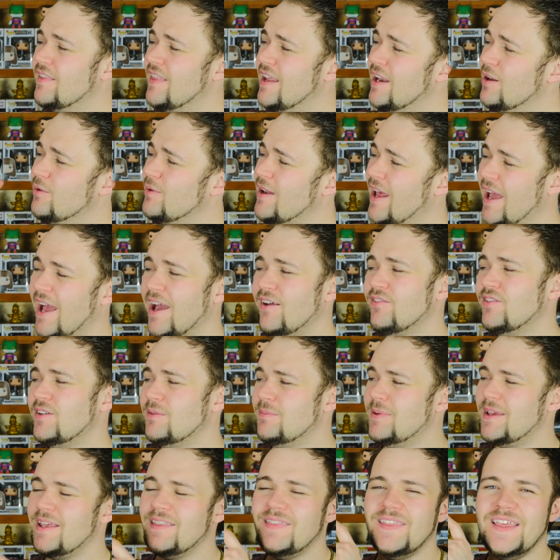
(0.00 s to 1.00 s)
then it would have
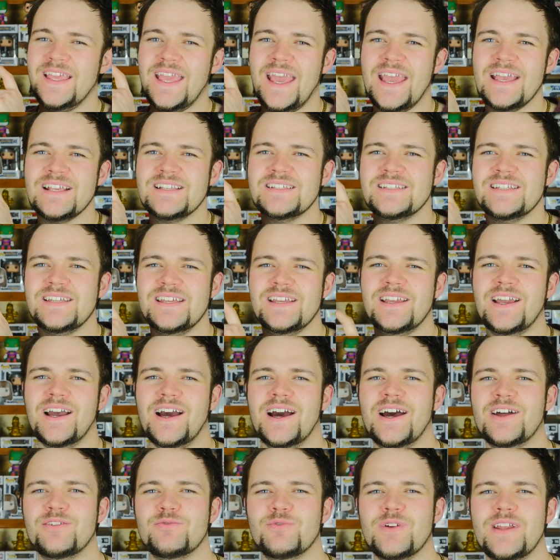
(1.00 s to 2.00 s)
to be the SD
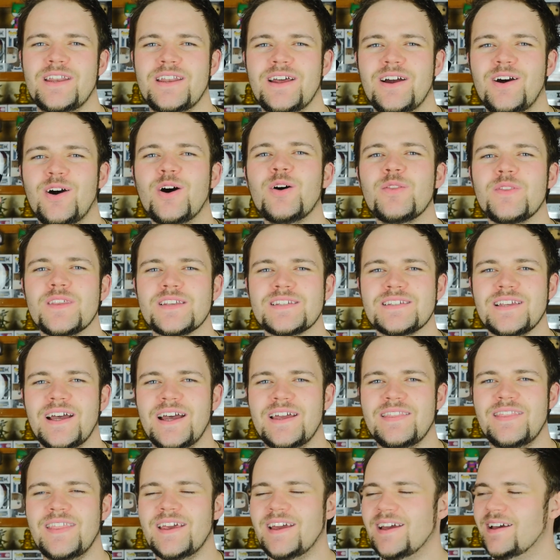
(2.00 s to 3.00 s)
card reader on the
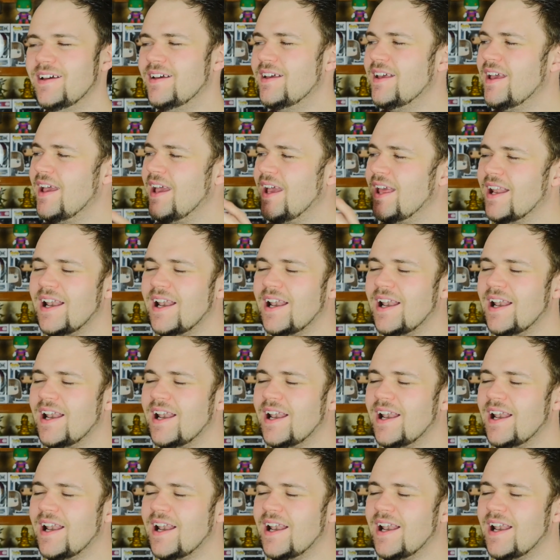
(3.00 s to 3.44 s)
side there.